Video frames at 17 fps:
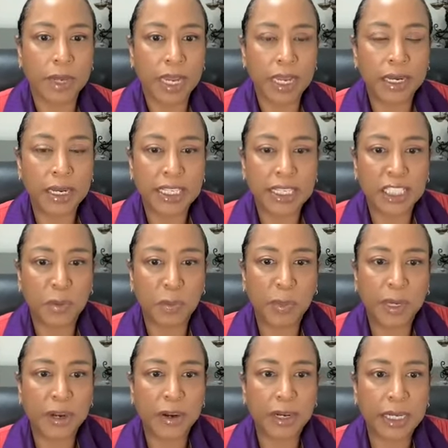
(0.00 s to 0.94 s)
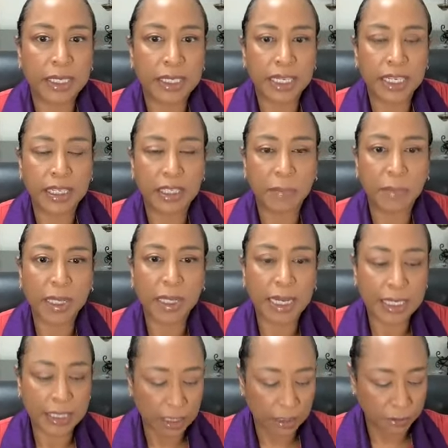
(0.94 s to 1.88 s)
in a spirit, in a
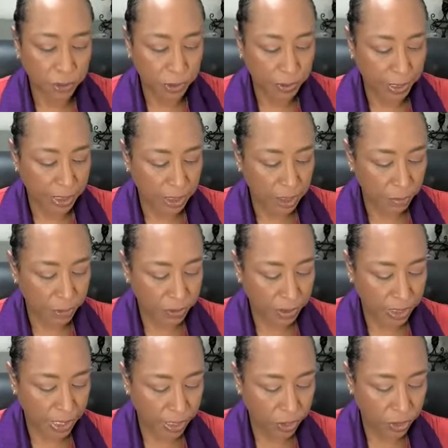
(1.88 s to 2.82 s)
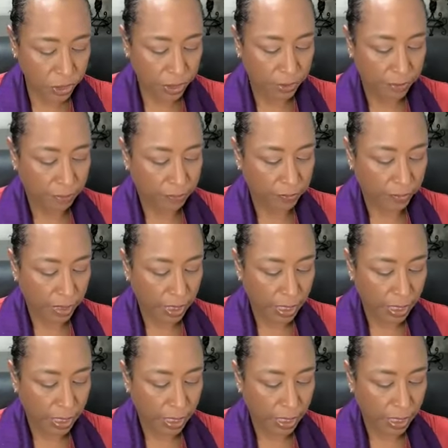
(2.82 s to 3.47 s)
place of transmutation.